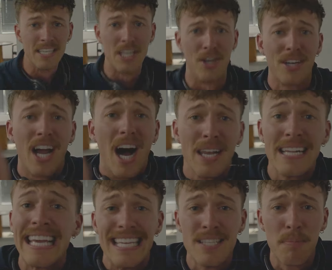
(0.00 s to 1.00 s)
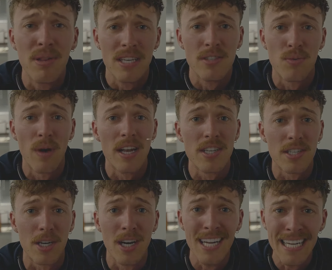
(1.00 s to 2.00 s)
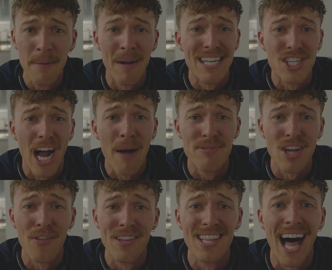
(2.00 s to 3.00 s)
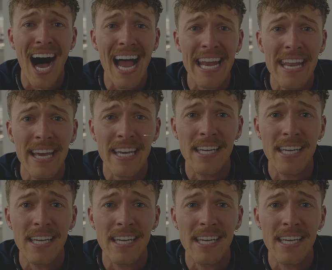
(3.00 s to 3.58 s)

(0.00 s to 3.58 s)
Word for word: Dear God, kids, please register. My job's on the line.